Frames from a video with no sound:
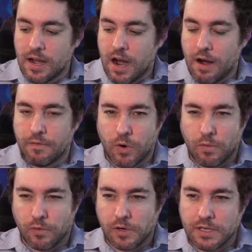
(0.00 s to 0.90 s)
hover
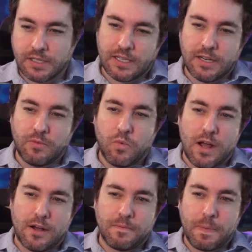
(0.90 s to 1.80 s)
over it, and see,
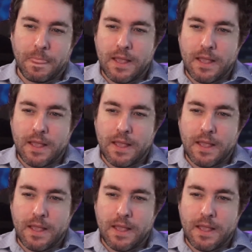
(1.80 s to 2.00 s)
well,